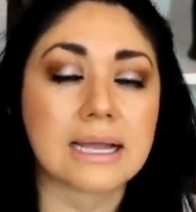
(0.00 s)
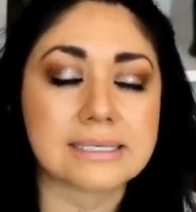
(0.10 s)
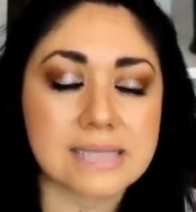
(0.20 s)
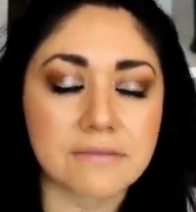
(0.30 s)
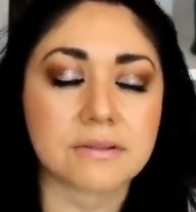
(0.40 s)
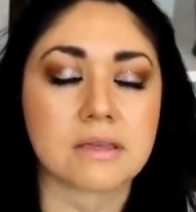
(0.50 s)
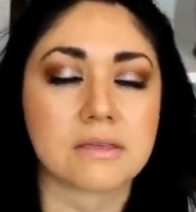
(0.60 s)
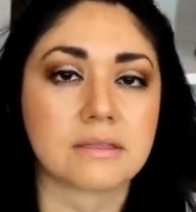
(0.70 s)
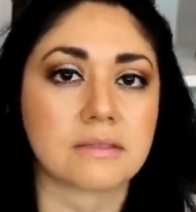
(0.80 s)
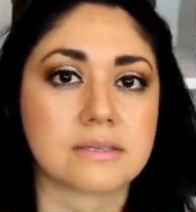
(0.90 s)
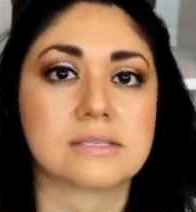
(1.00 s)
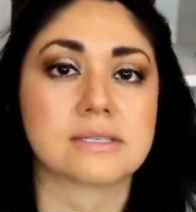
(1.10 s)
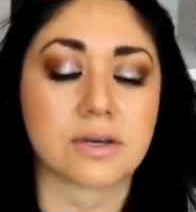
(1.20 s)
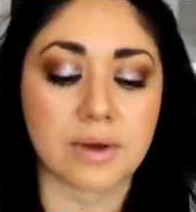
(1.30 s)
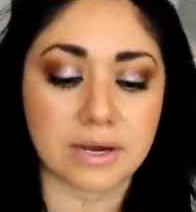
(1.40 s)
I definitely think that this
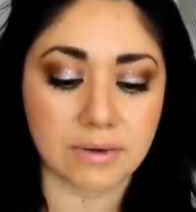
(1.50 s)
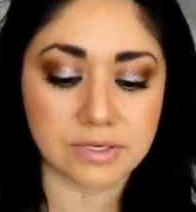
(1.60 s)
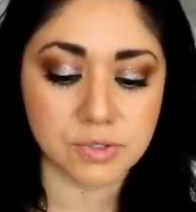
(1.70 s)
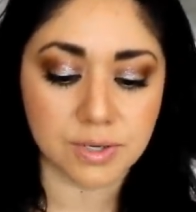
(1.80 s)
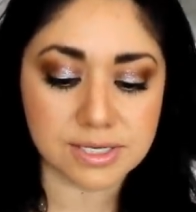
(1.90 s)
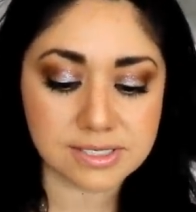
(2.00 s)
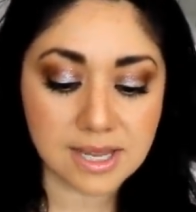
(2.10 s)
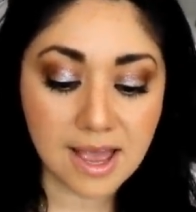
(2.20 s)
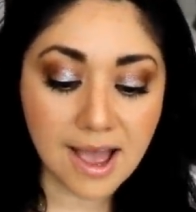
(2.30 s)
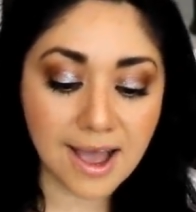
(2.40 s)
is a great, great choice.